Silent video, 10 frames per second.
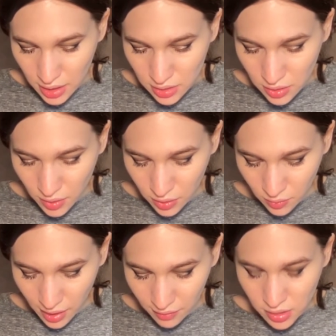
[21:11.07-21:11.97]
so I
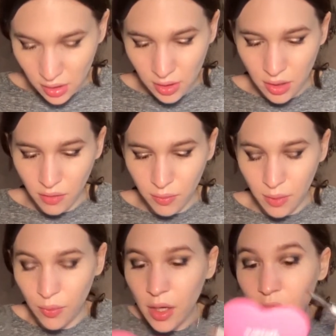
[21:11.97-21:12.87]
don't have to clean off my
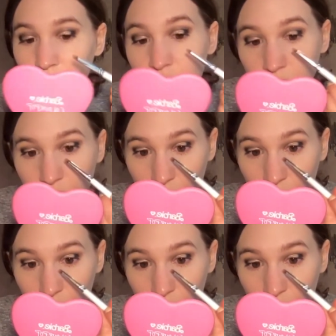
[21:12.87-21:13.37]
brush.